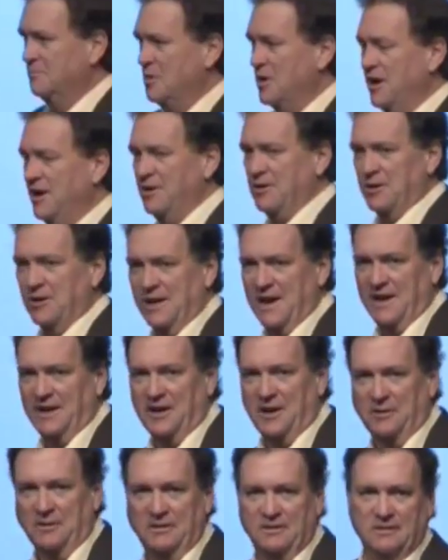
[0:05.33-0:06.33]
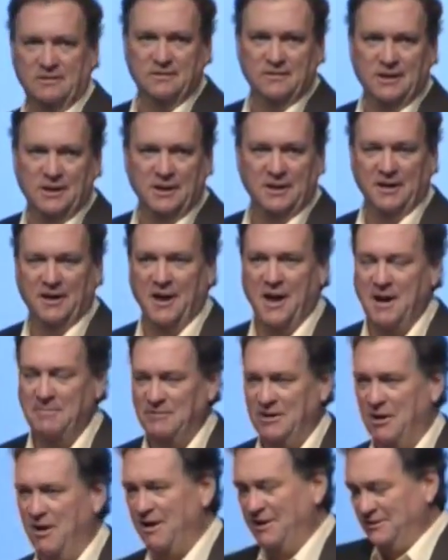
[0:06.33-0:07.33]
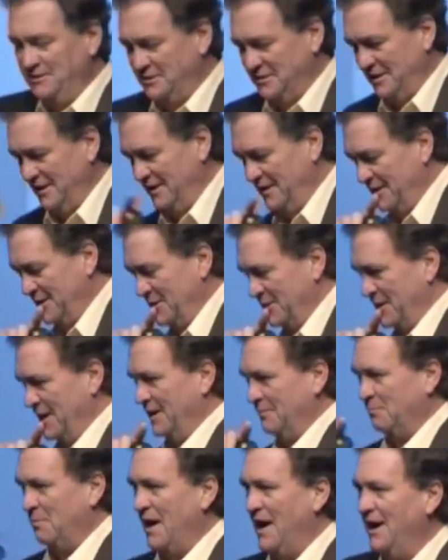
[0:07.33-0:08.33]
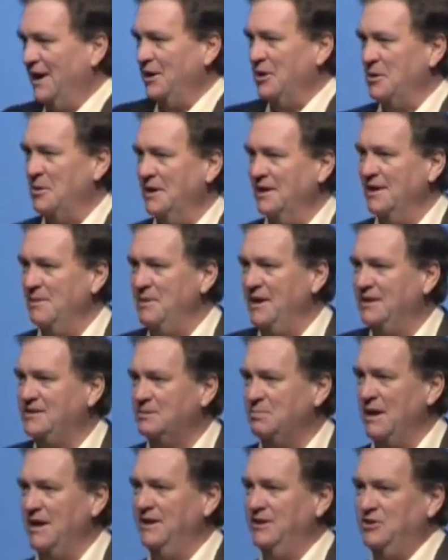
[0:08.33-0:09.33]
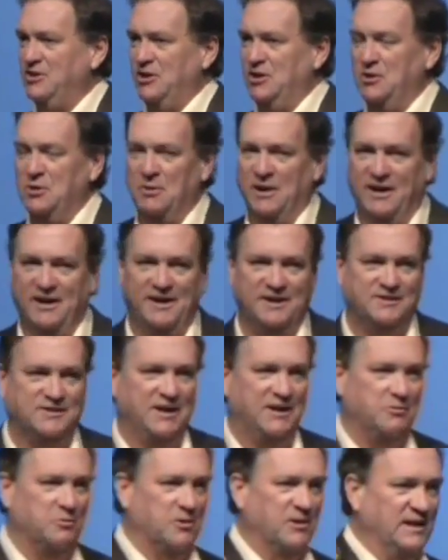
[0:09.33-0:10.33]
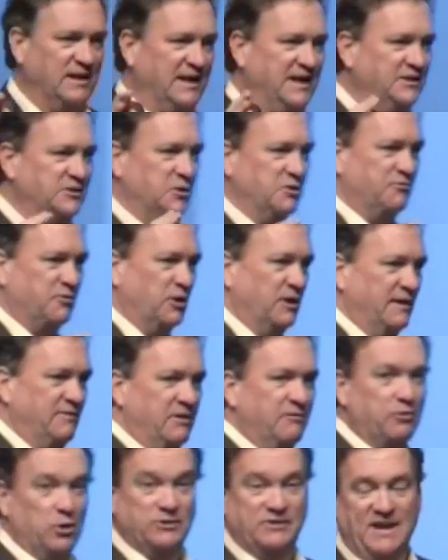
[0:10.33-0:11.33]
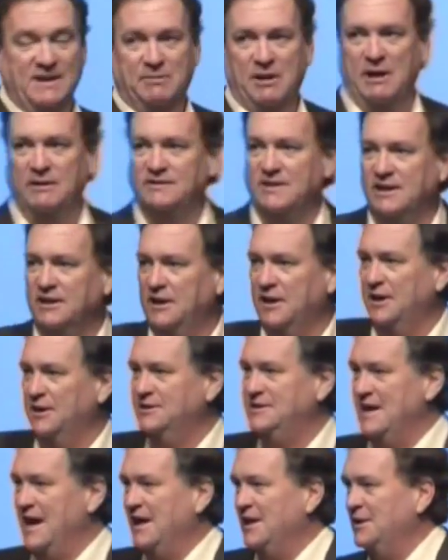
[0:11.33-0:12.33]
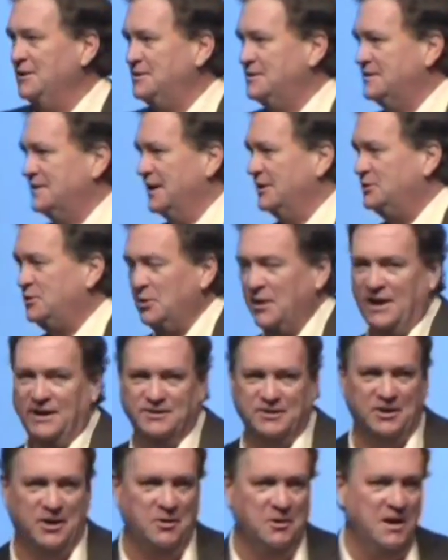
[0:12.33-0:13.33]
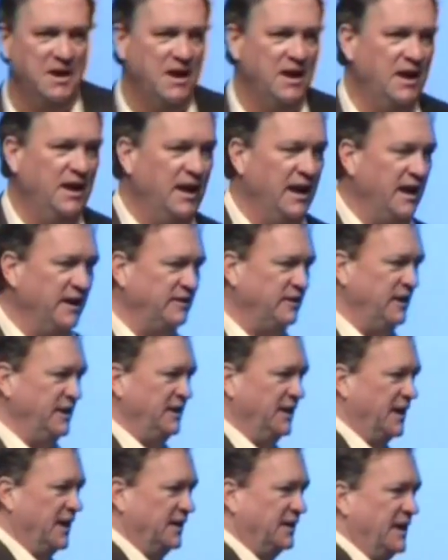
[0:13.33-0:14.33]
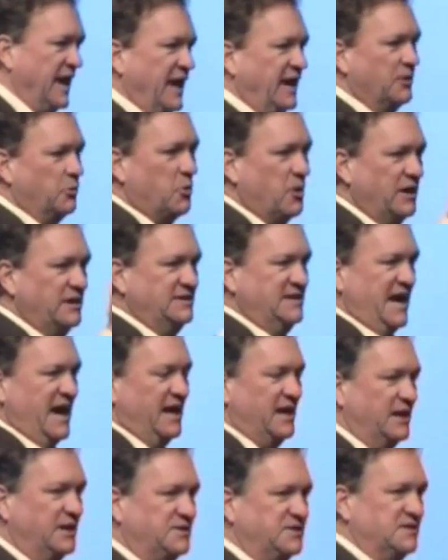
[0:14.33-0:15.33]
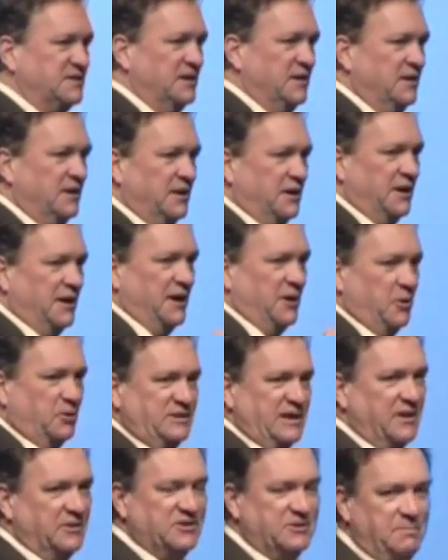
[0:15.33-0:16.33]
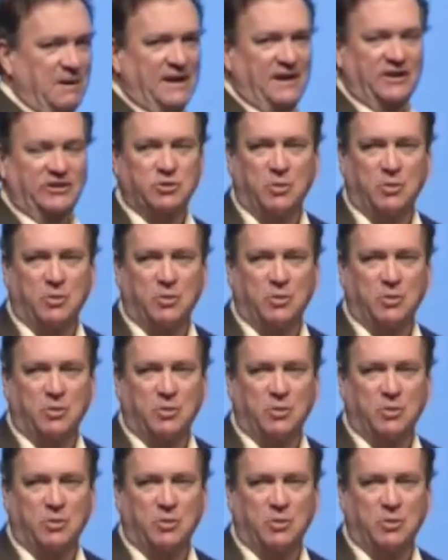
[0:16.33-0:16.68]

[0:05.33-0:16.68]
Good morning, Orlando. Um, you know, I always hear that bio, and let me explain to you what it is I really do for a living. For example, I was in uh, Dallas uh, two days ago at the uh, Gaylord Dallas uh, hotel speaking to